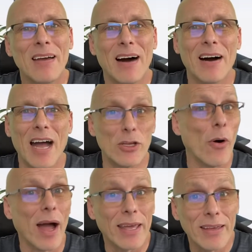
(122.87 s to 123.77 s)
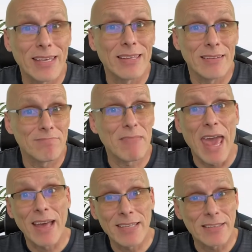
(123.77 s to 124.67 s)
I know I
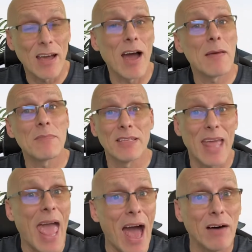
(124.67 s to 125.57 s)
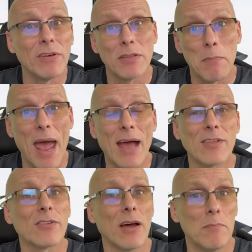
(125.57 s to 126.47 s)
can at times and have in the
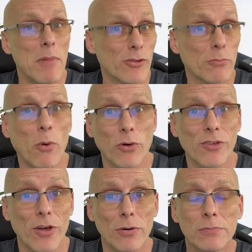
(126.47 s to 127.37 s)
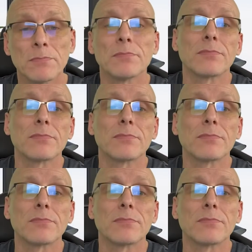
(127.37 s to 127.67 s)
past, much more so.